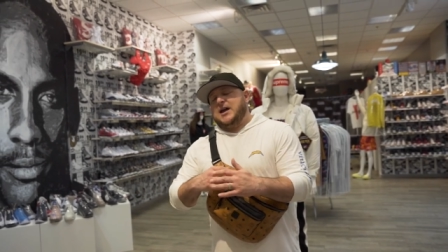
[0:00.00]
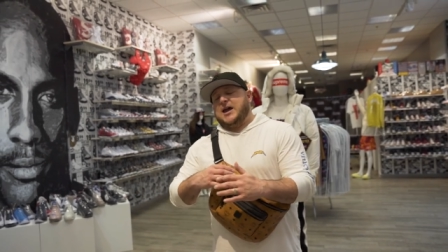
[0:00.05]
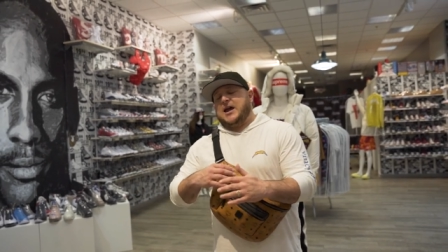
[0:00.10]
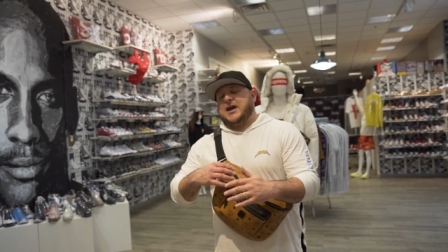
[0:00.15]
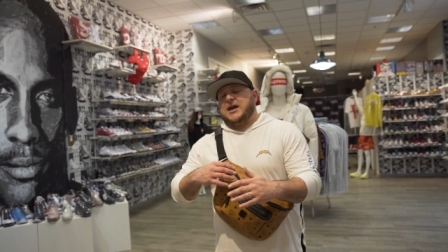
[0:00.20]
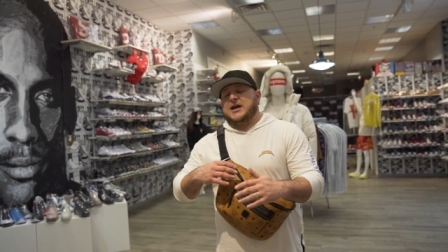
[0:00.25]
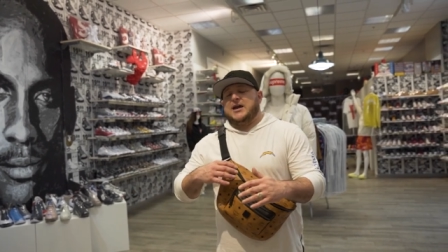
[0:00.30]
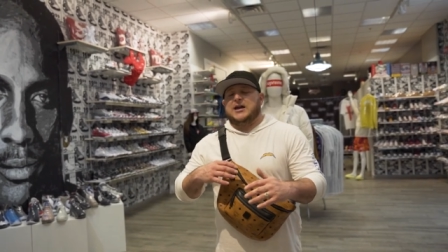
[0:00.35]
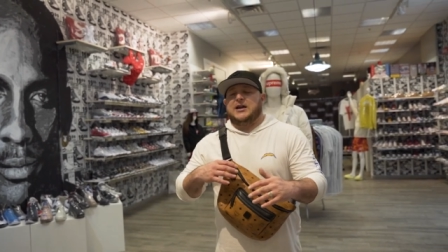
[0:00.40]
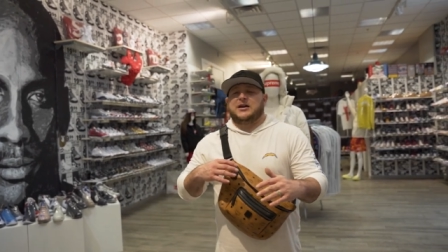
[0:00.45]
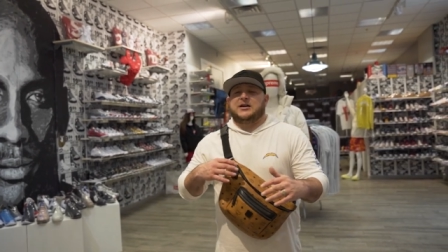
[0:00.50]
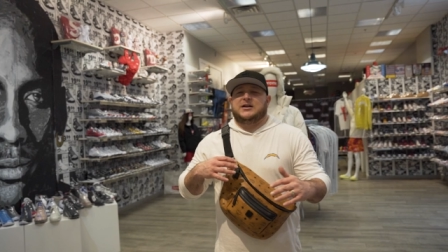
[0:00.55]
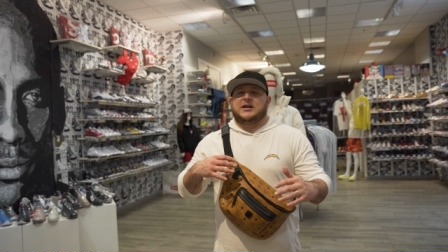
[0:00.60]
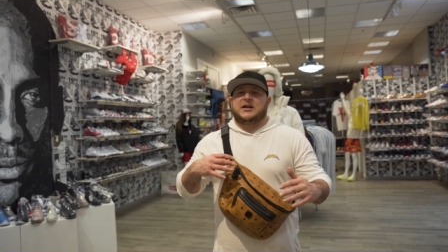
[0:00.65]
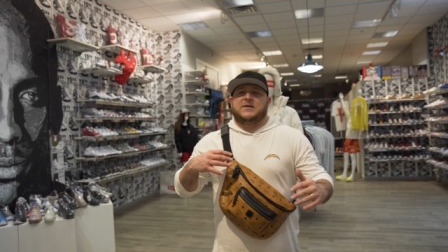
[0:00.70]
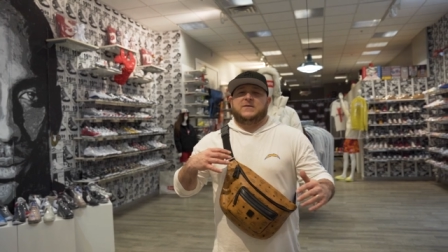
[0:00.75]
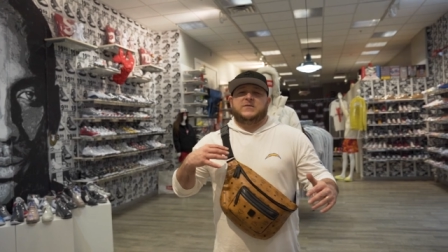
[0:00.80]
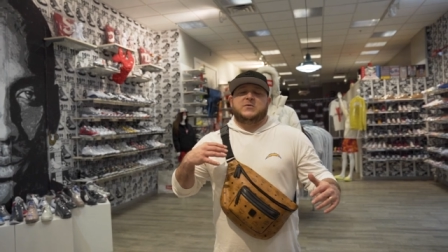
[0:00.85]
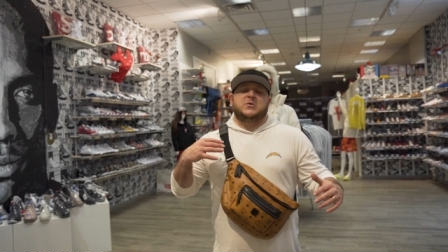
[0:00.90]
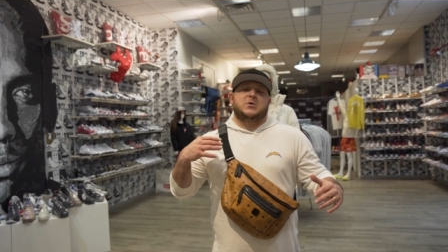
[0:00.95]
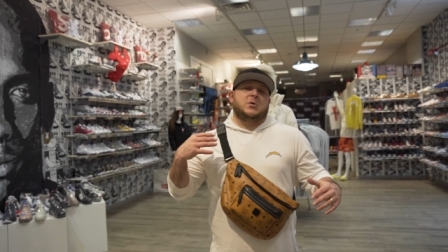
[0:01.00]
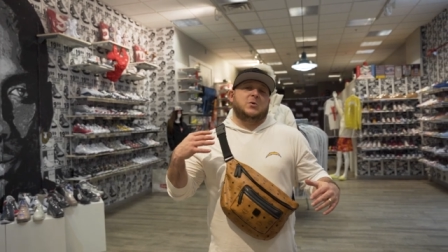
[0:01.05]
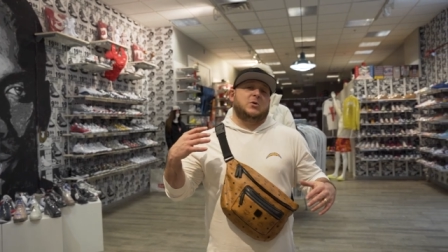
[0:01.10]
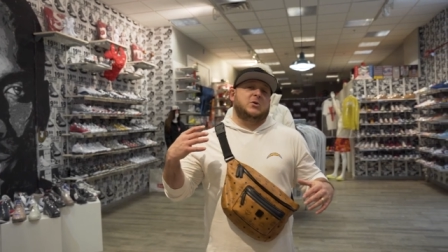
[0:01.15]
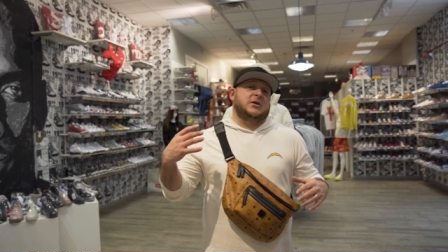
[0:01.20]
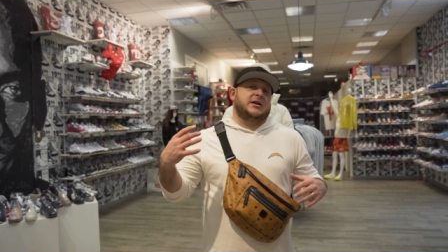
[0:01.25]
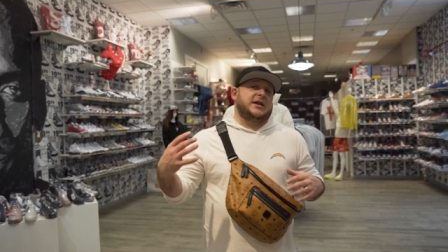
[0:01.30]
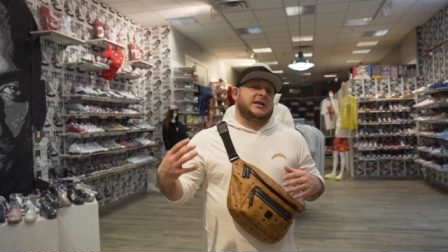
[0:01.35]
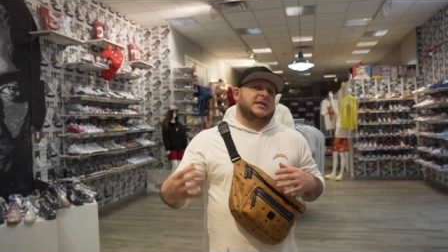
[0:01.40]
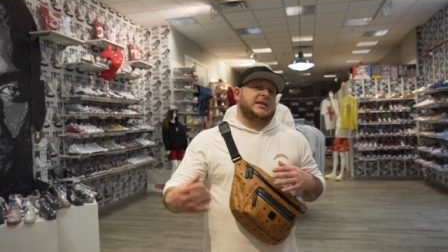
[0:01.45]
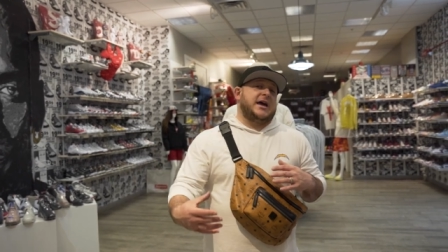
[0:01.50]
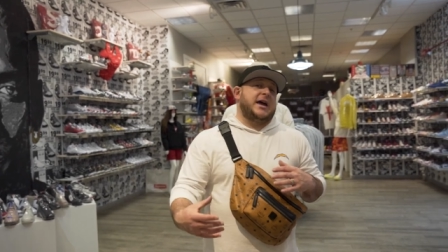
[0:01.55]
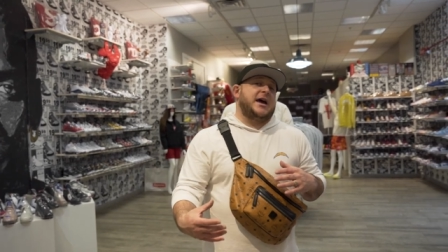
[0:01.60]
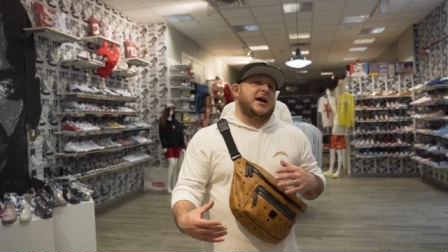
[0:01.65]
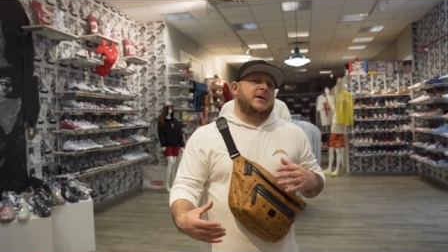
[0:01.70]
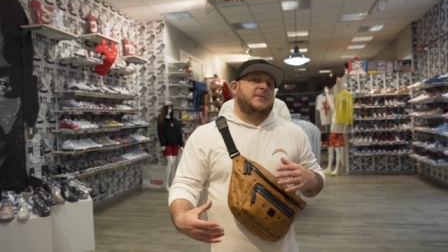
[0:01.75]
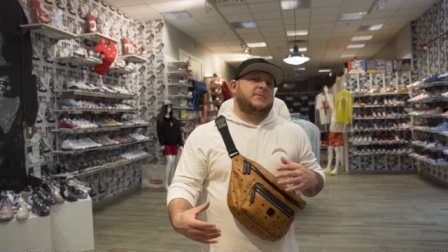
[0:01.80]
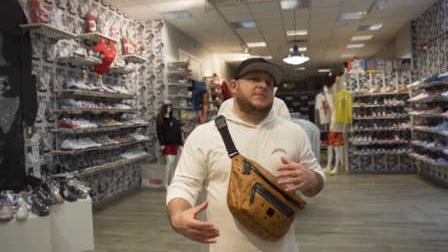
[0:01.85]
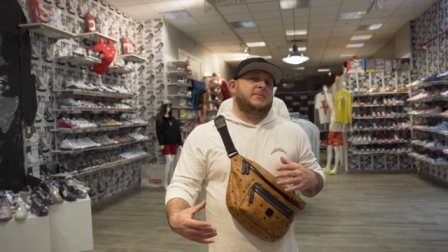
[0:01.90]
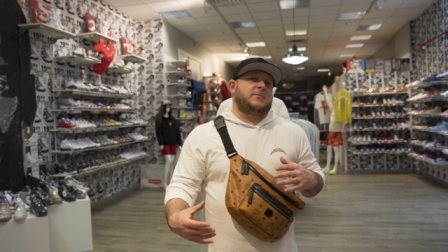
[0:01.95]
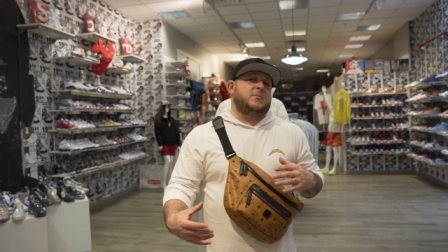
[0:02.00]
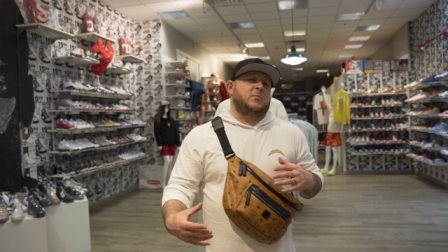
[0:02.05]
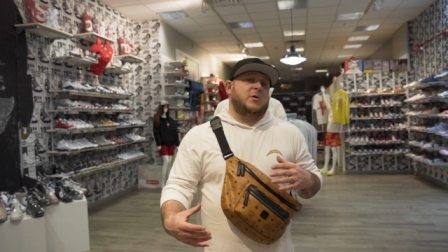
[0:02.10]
And if you go look at that,